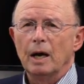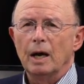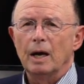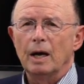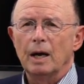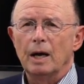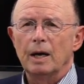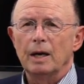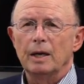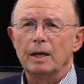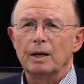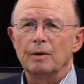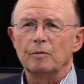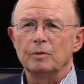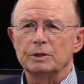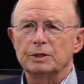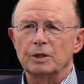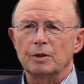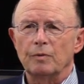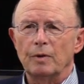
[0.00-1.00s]
Uh, it
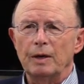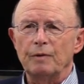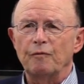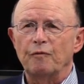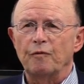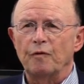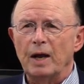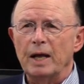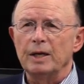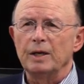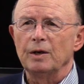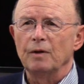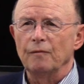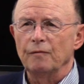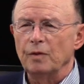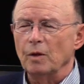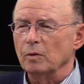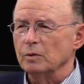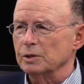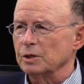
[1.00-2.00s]
was a great friend
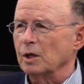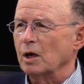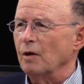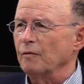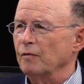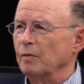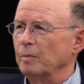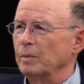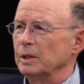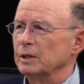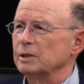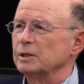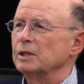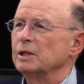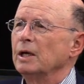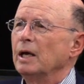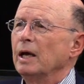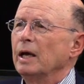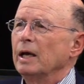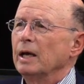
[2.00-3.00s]
of those governments
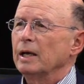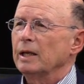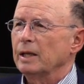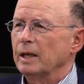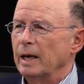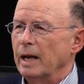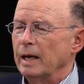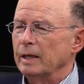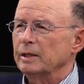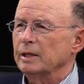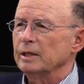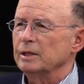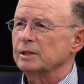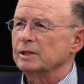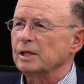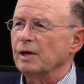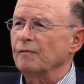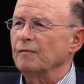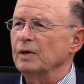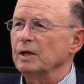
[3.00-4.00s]
in the
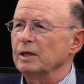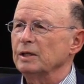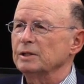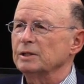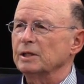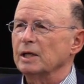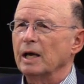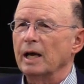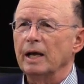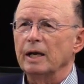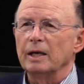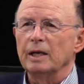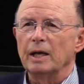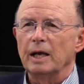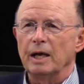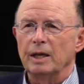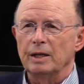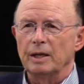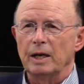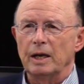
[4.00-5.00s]
1970s and,
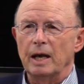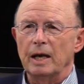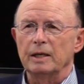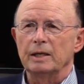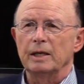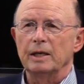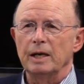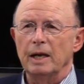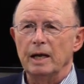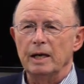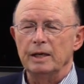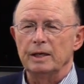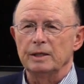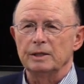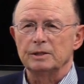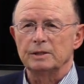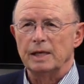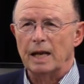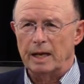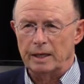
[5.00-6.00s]
and the
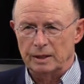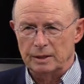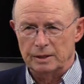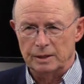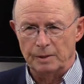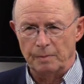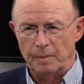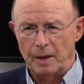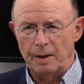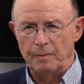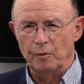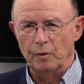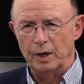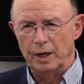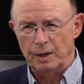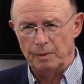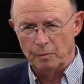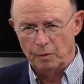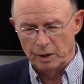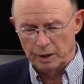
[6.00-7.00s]
1980s, not
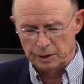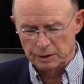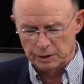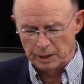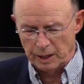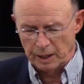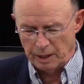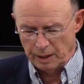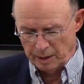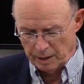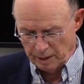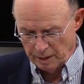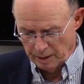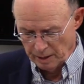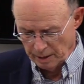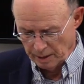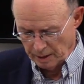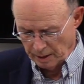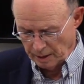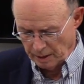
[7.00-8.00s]
Zimbabwe anymore because they had
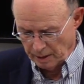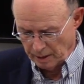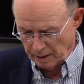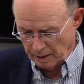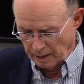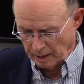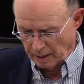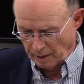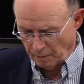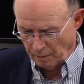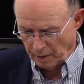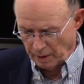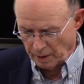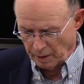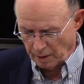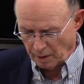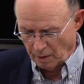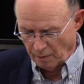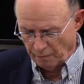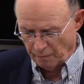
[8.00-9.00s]
the, they got rid
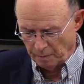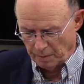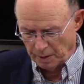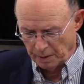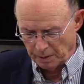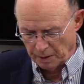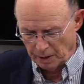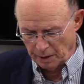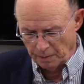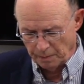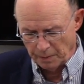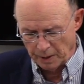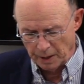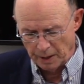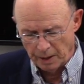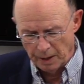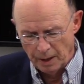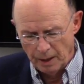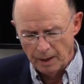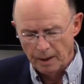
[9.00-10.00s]
of the government.
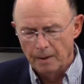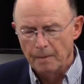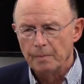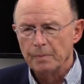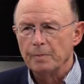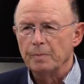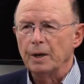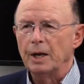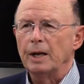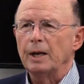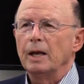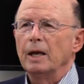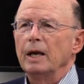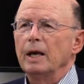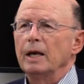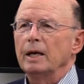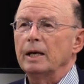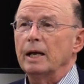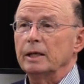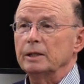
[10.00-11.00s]
But in